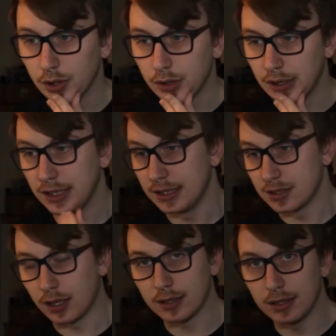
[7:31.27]
It is
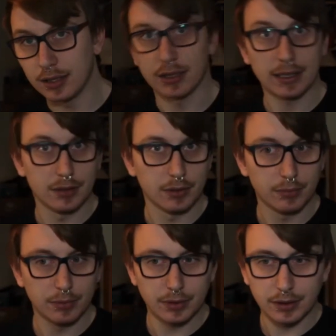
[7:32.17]
likely that that
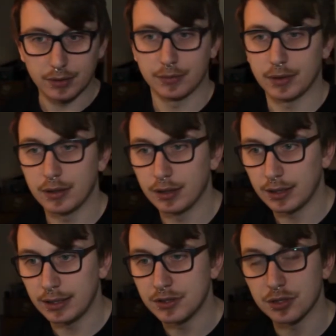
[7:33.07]

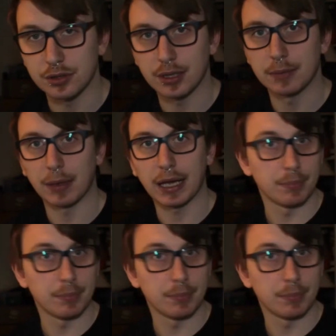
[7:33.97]
incident had played